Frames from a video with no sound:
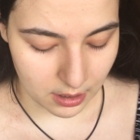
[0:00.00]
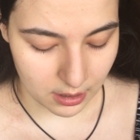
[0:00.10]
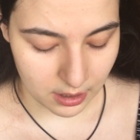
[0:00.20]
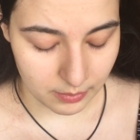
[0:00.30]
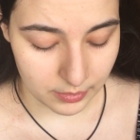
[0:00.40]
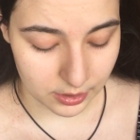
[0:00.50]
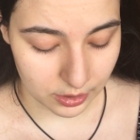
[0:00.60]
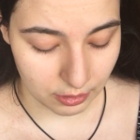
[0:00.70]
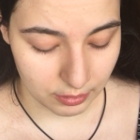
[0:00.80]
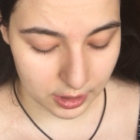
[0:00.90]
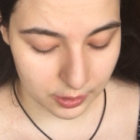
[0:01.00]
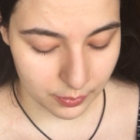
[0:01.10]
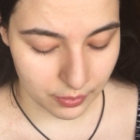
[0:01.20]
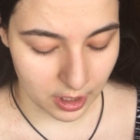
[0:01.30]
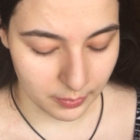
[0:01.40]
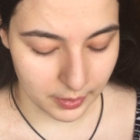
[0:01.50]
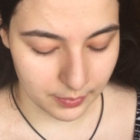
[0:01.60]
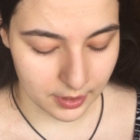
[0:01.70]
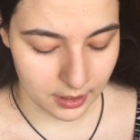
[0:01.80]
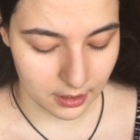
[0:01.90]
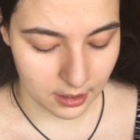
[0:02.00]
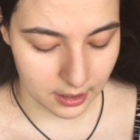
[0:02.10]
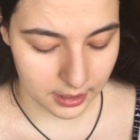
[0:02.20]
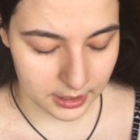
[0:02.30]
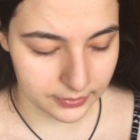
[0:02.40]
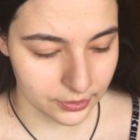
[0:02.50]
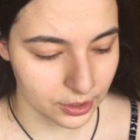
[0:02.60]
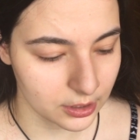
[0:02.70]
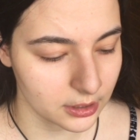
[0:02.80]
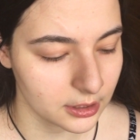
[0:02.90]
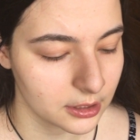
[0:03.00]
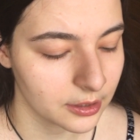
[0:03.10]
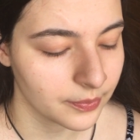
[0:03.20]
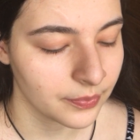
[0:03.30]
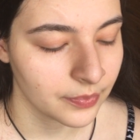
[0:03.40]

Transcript: I'm as always priming my eyes first.